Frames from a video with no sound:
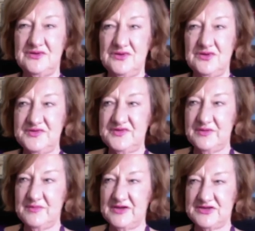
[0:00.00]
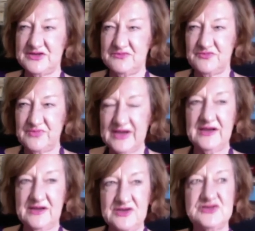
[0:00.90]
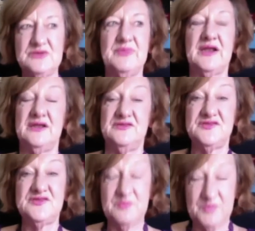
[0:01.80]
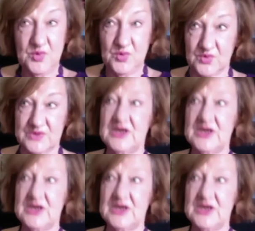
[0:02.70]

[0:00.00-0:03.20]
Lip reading: so much in recognition, but in support